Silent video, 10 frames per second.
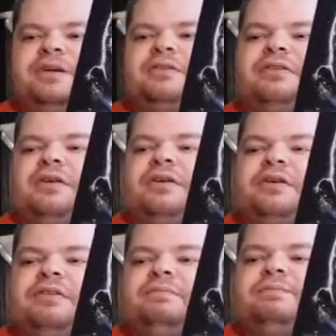
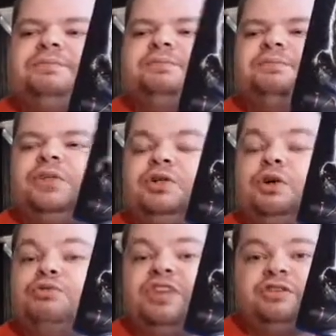the
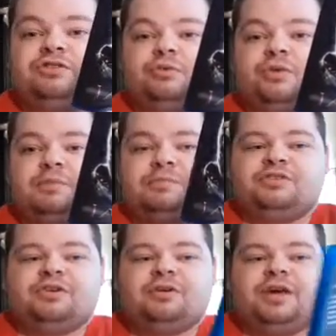Ghost Next Door
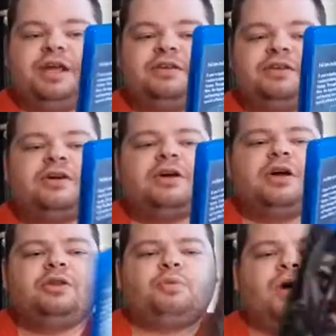episode, and
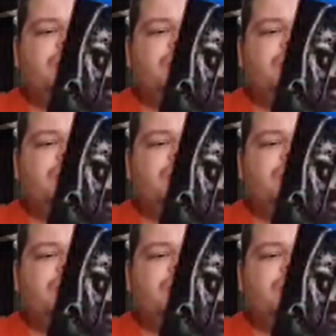the one